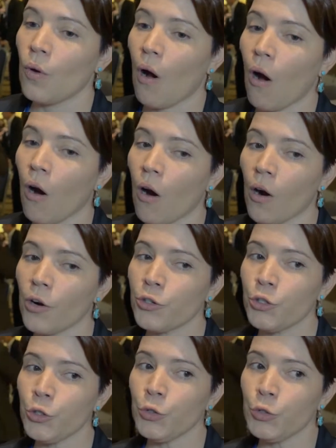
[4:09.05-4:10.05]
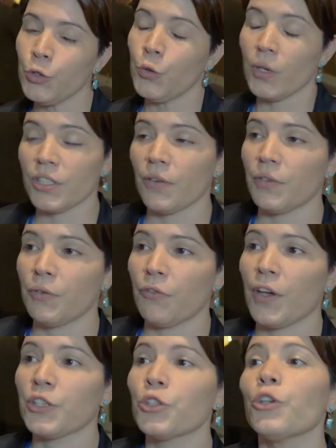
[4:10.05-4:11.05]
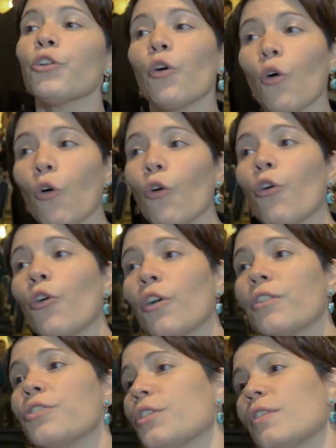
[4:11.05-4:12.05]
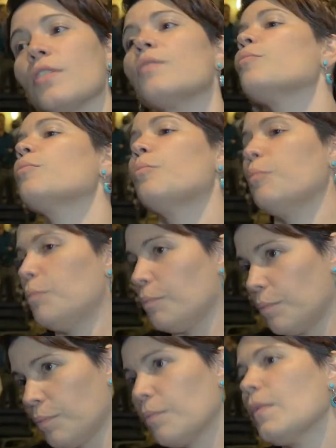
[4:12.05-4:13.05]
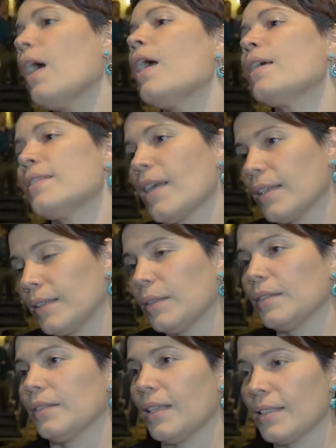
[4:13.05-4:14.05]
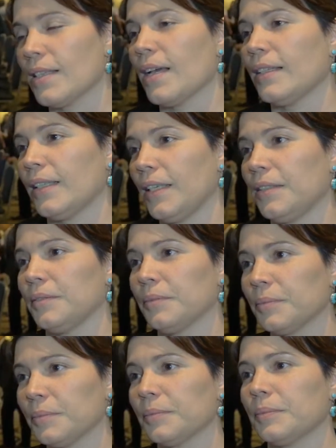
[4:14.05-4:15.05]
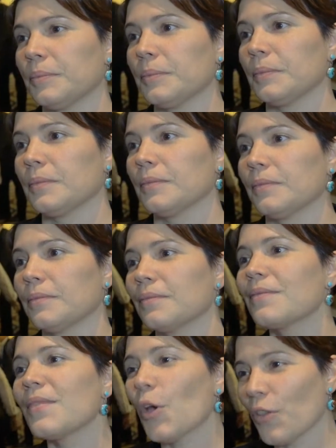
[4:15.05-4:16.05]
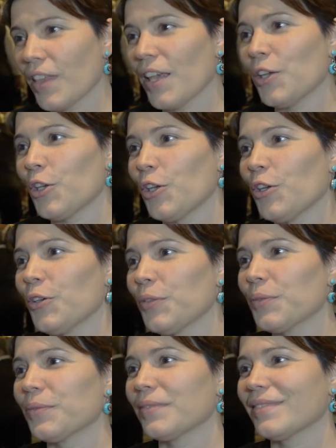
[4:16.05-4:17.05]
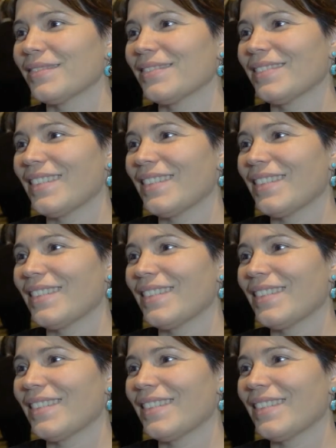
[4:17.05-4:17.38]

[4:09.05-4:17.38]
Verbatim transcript: are due to HIV infection or just confounding variable. Exactly. Yeah. Exactly. Well, thank you very much for a very interesting talk.